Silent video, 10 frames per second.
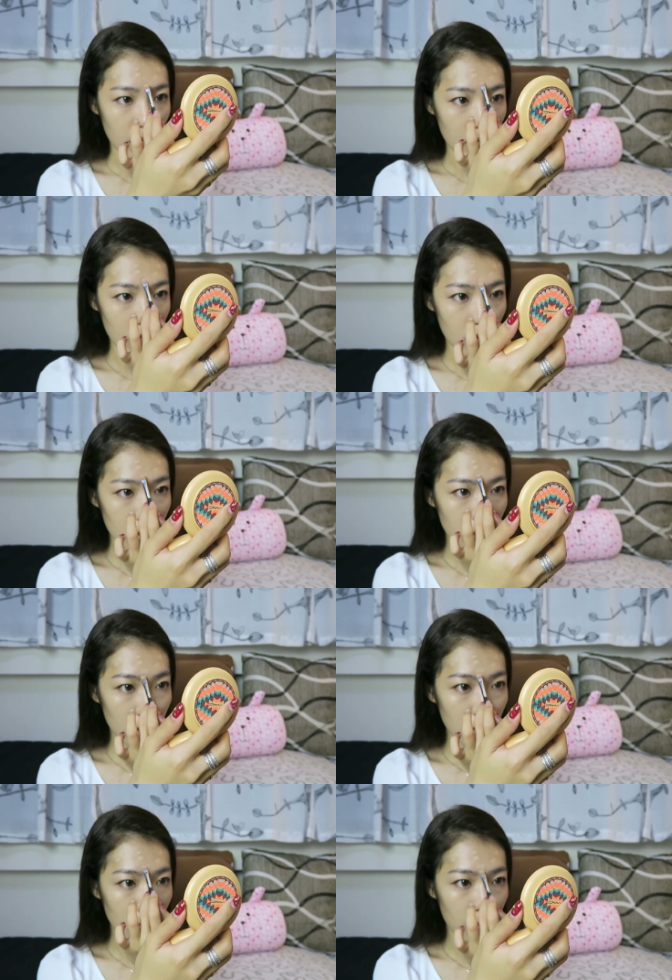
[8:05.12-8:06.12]
I don't
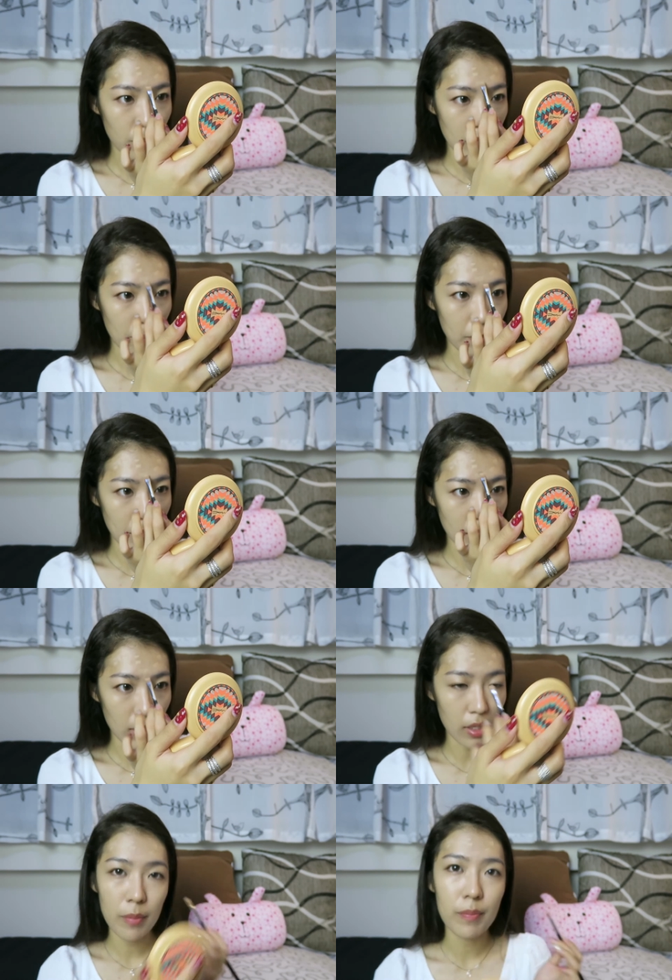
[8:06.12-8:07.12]
think you can pick
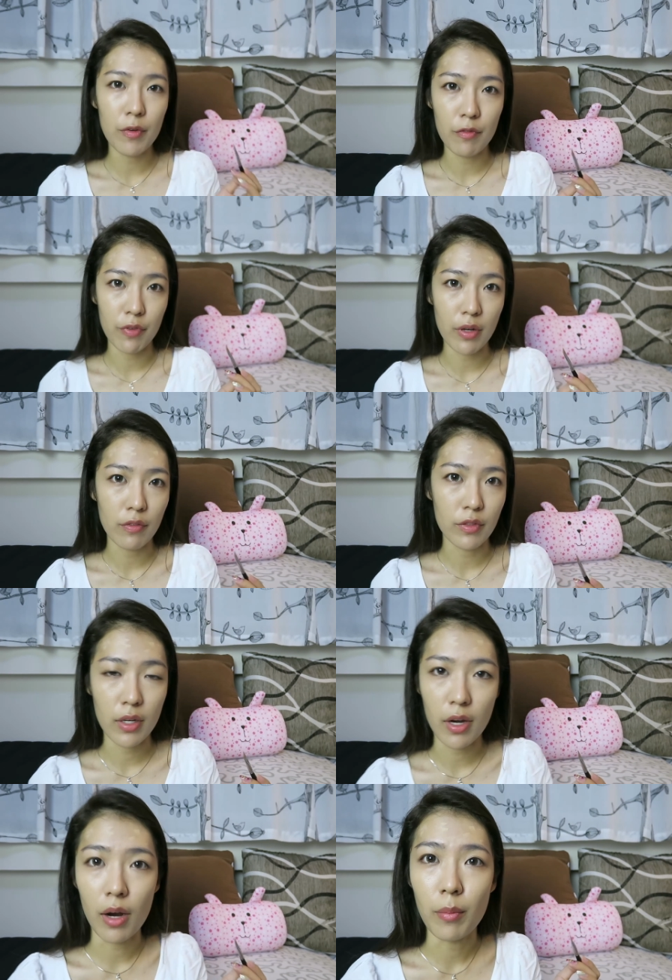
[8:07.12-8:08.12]
it up in front of the
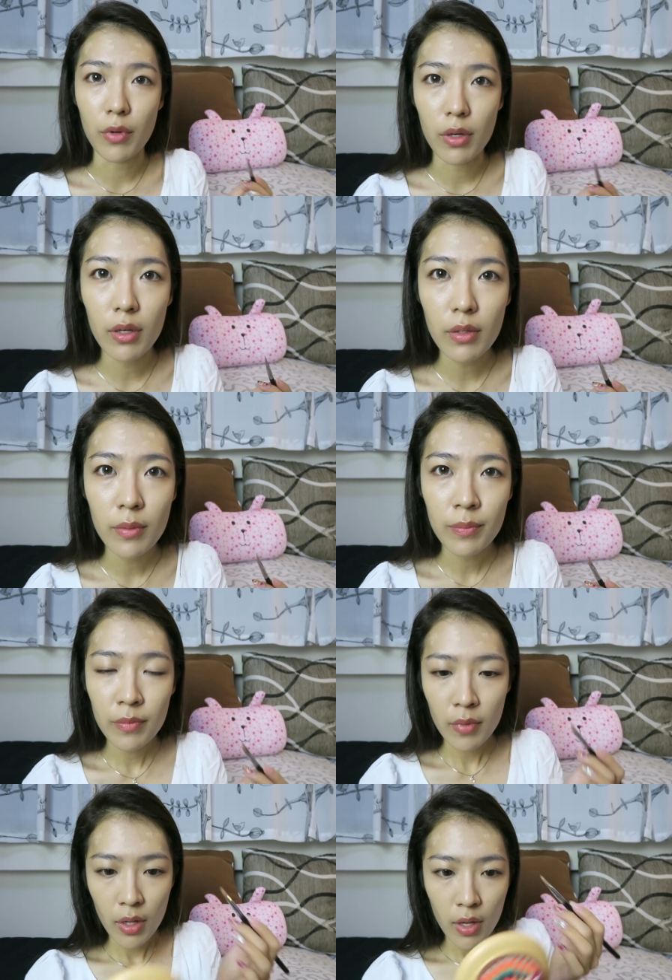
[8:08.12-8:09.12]
camera,
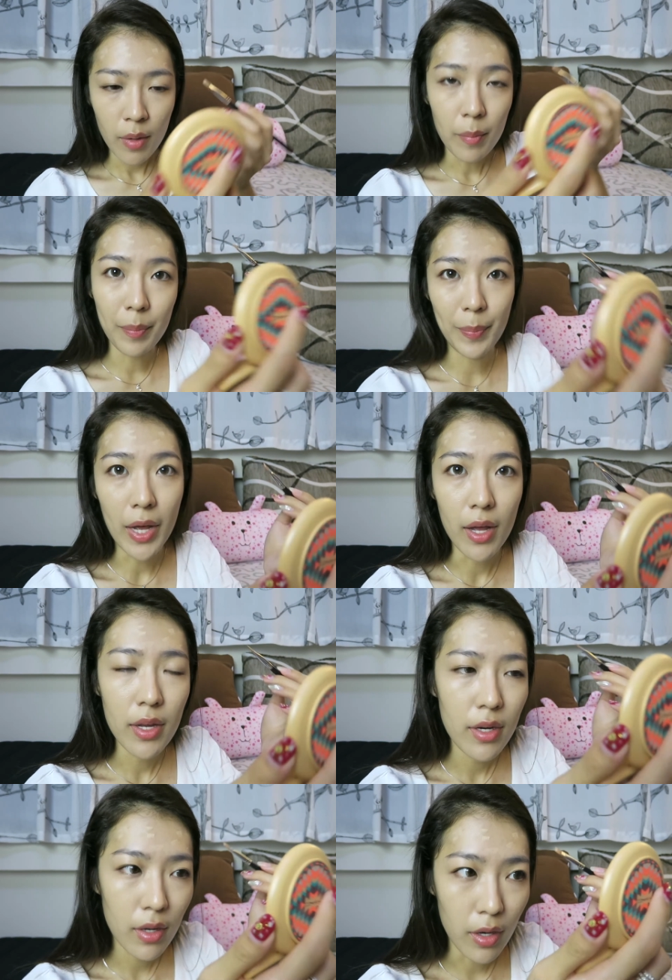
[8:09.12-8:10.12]
but